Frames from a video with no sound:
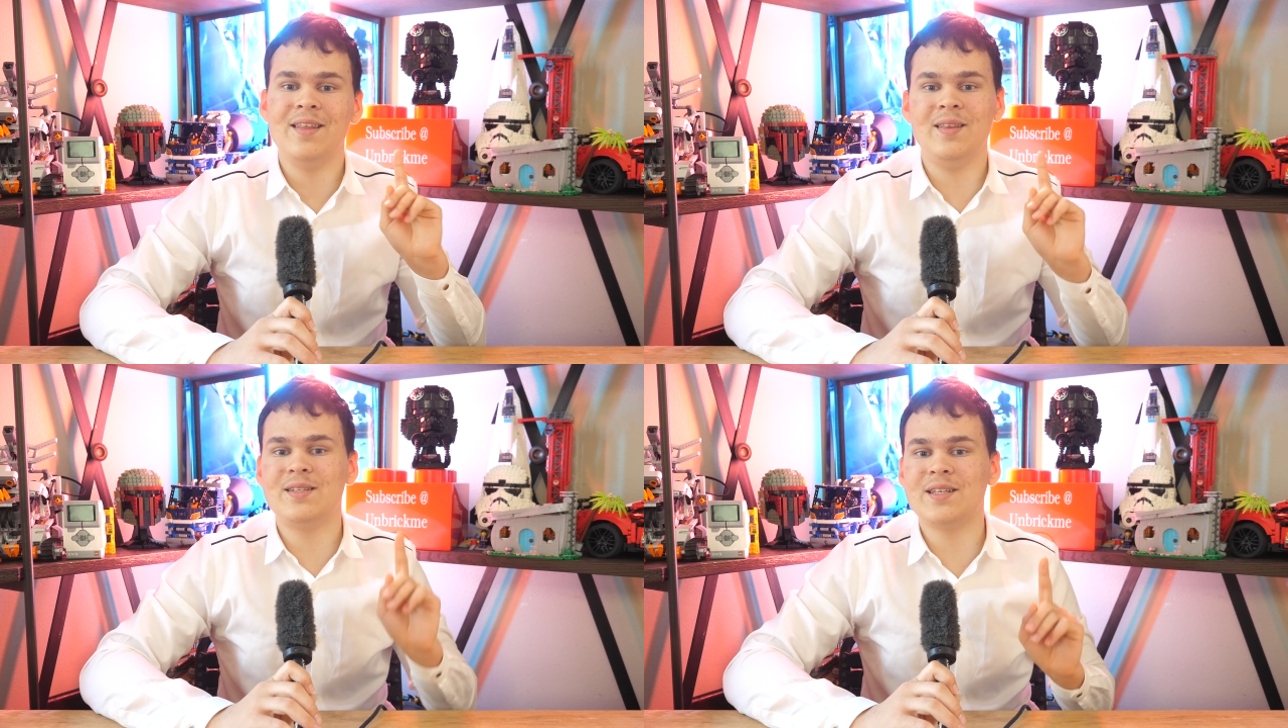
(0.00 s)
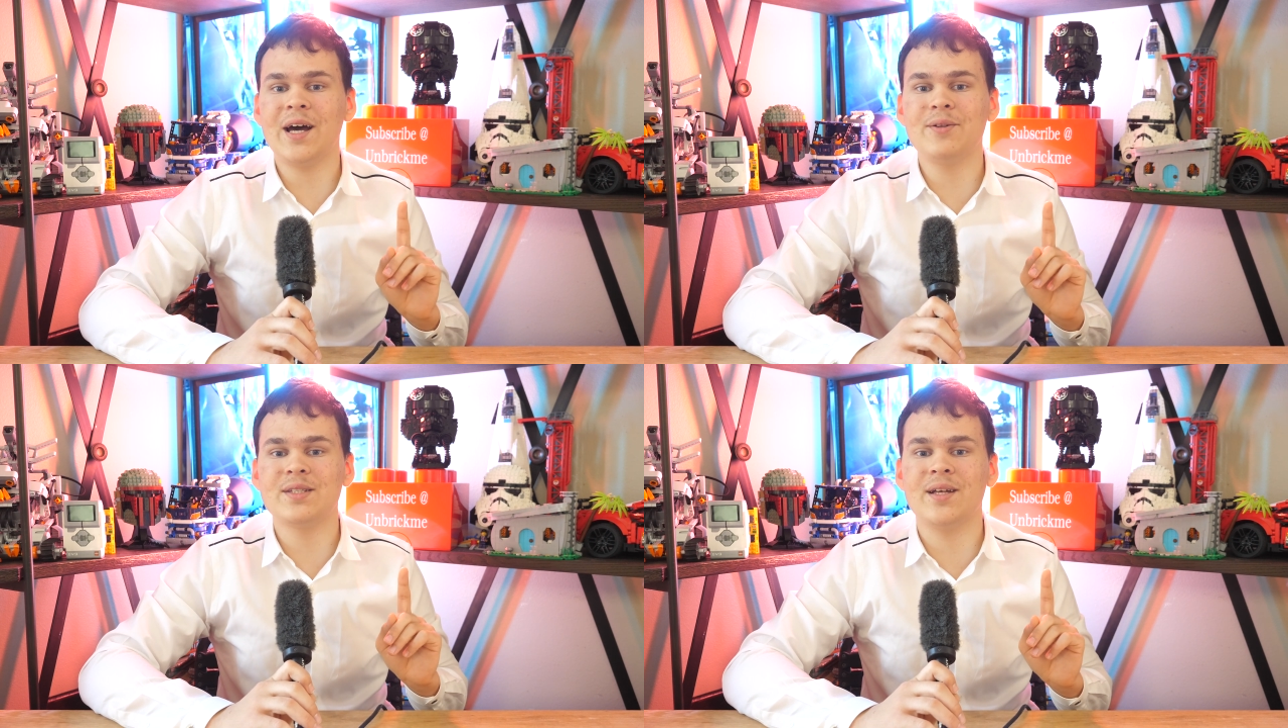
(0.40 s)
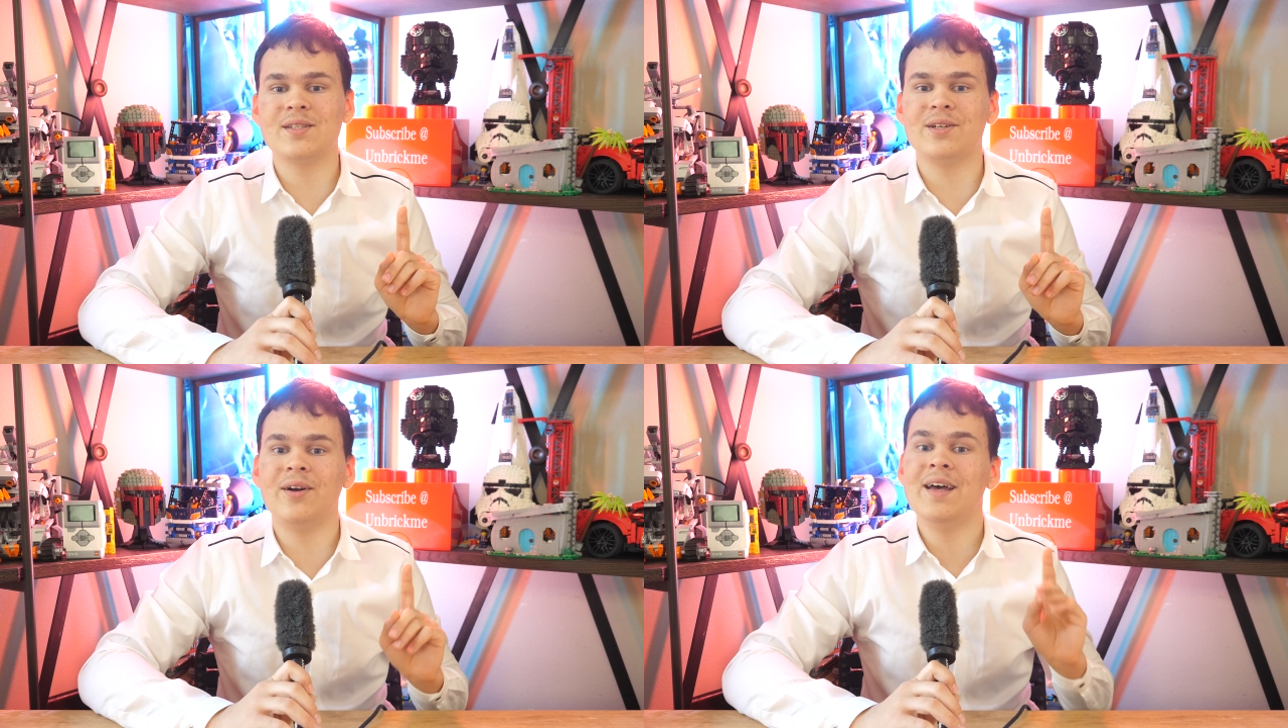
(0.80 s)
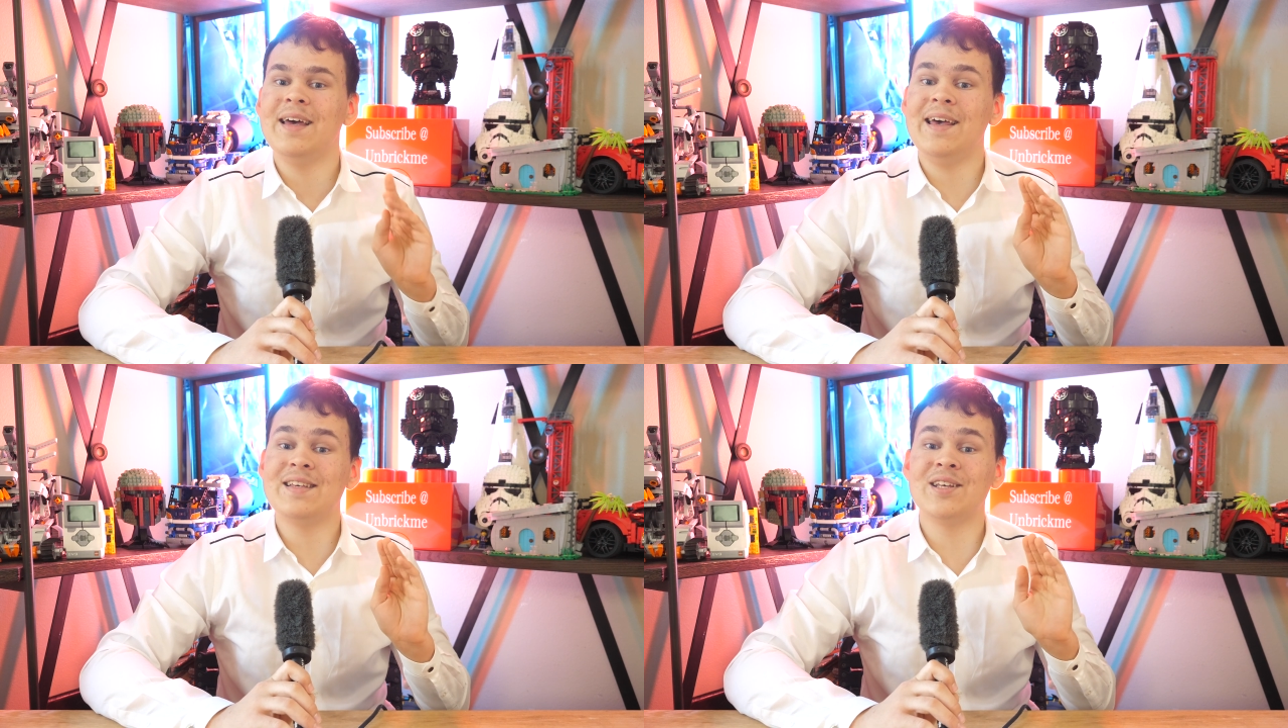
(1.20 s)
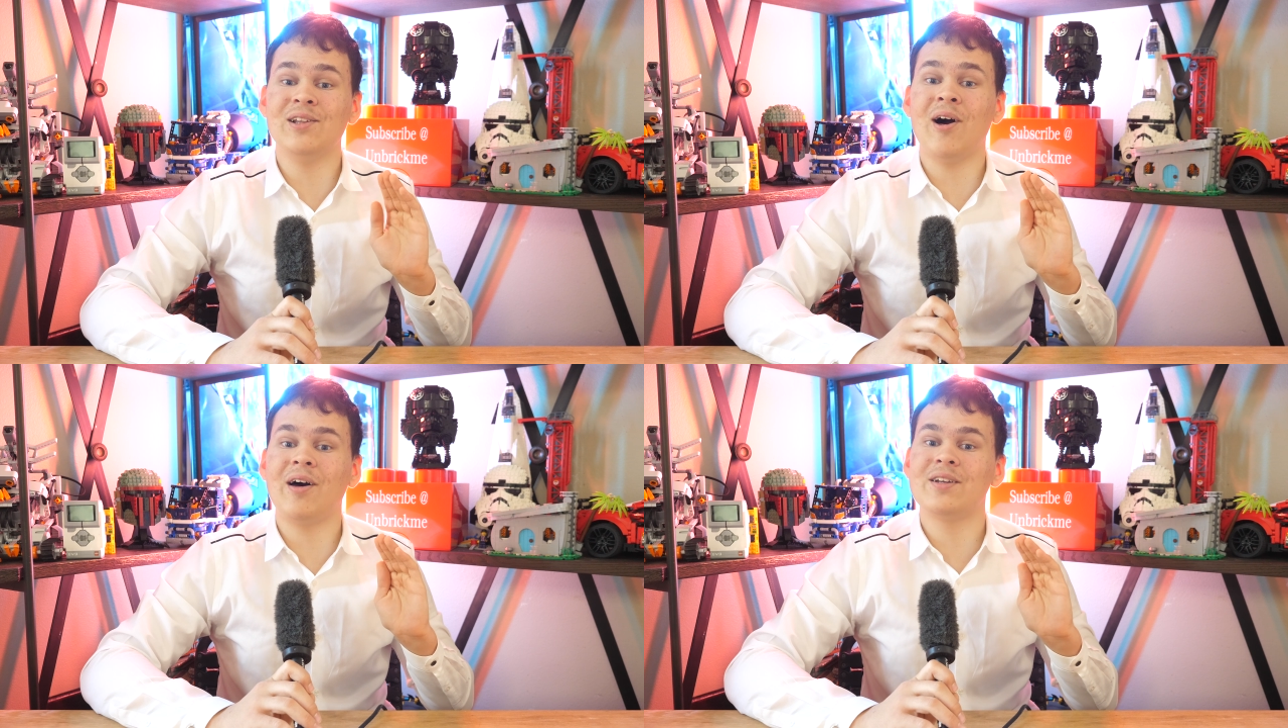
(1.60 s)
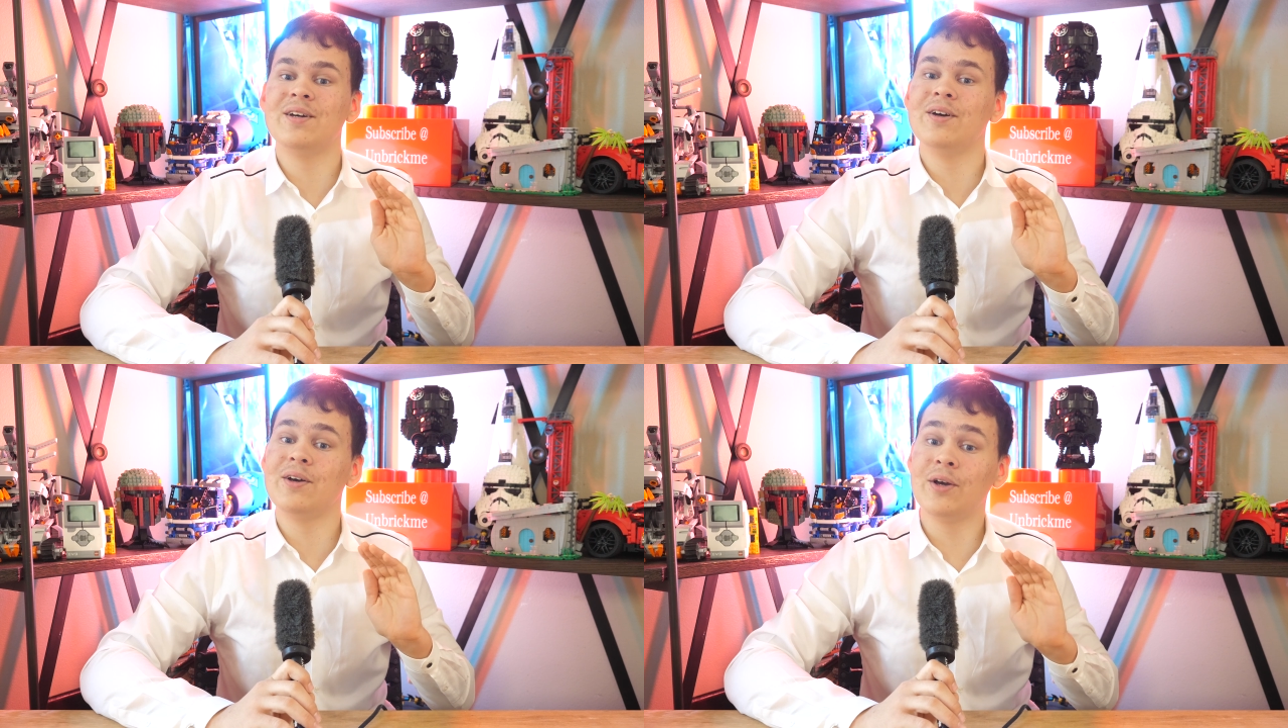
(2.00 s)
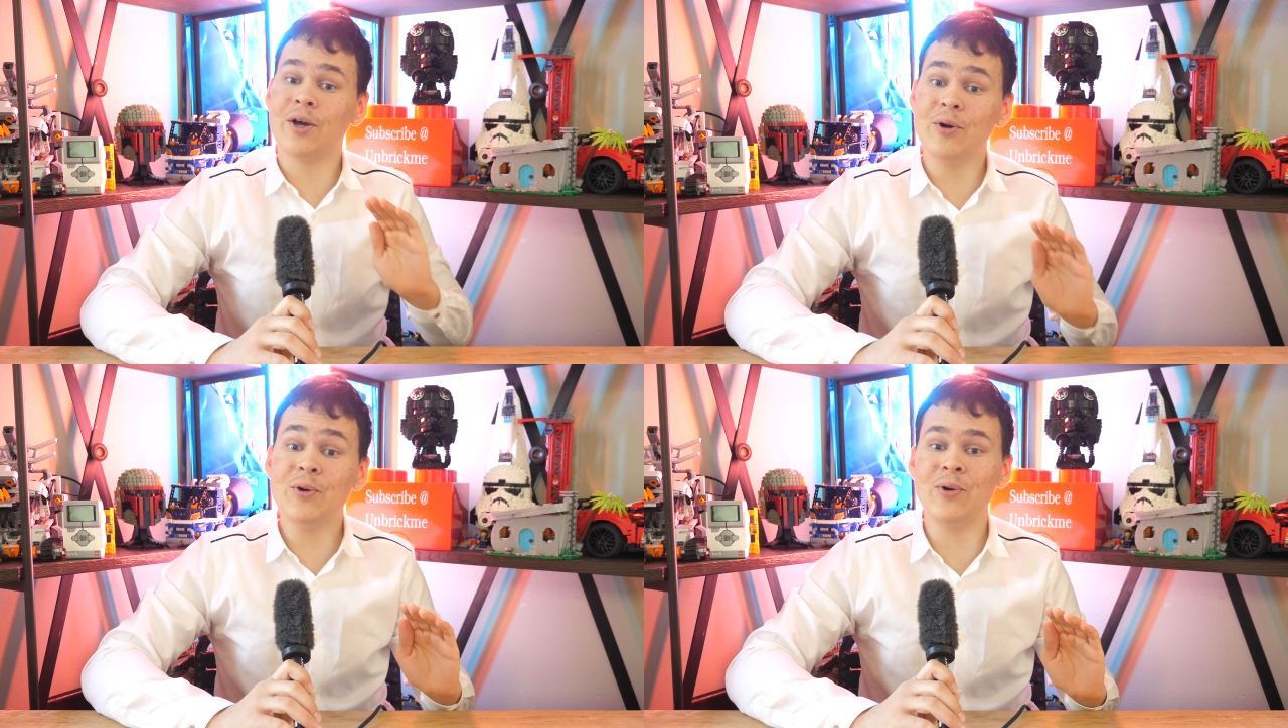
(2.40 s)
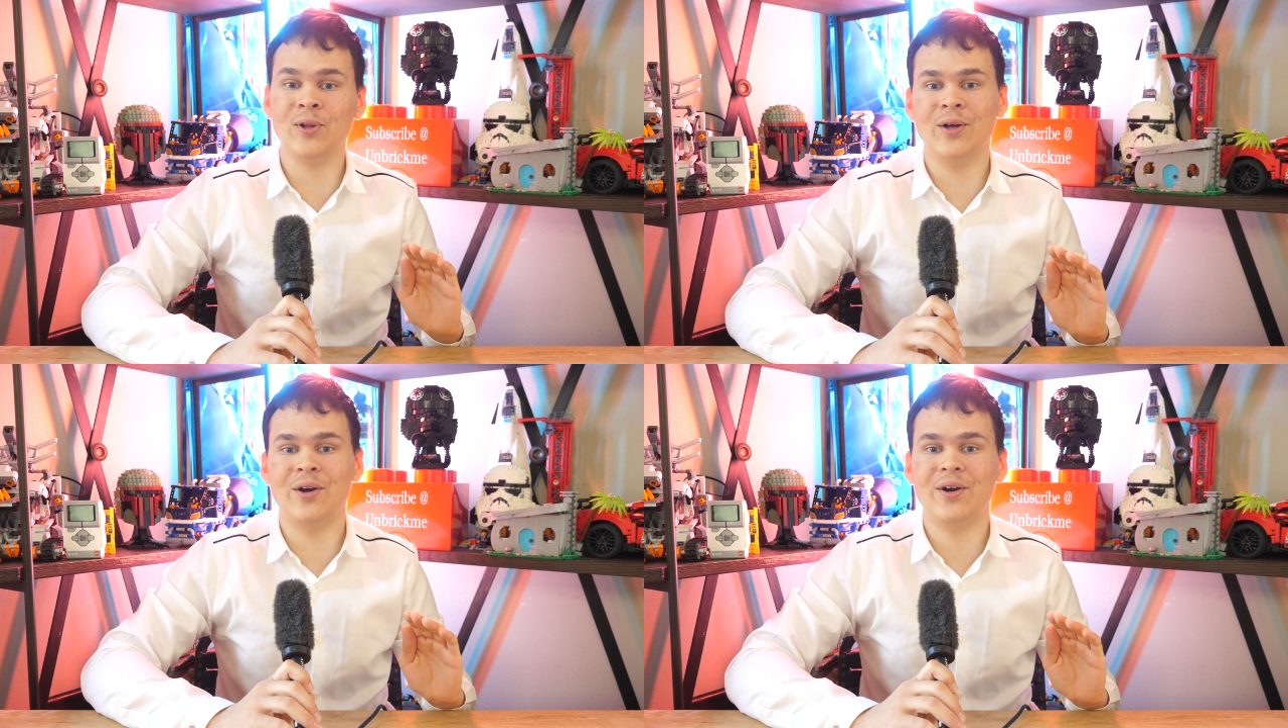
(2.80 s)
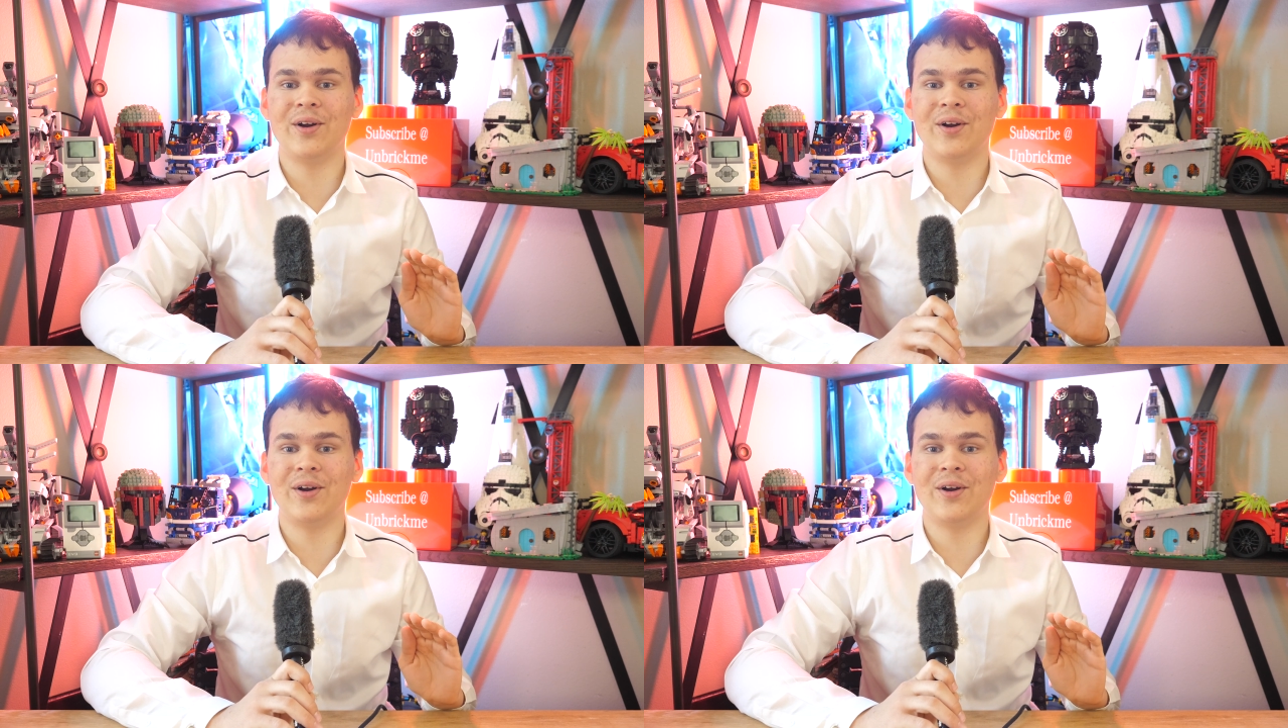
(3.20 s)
the sound sensor is a lot cooler.